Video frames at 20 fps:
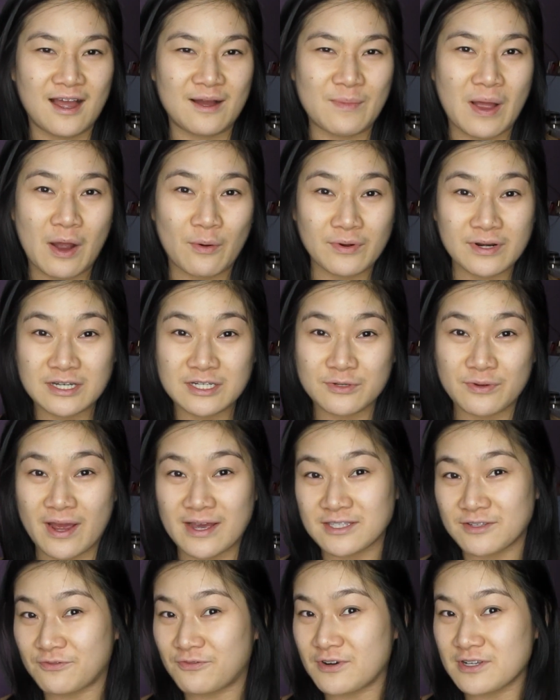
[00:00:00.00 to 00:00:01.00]
I want to do
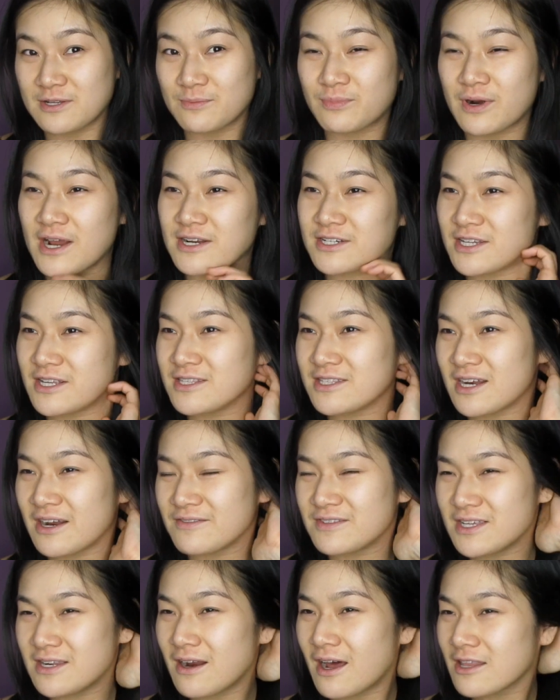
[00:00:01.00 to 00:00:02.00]
it as a first impressions, and
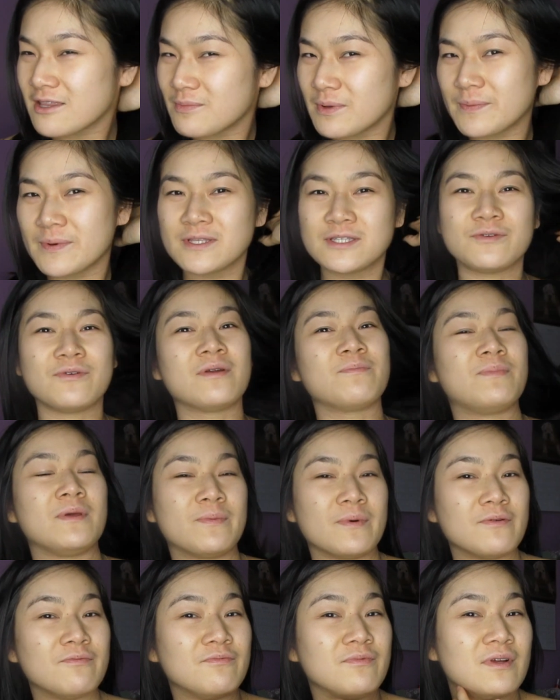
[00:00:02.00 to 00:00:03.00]
I've seen other people do it and
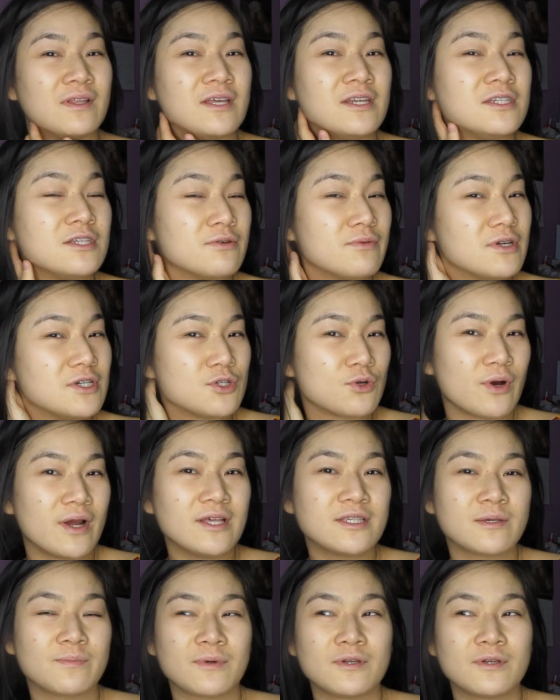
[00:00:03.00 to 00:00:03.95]
people really do enjoy it,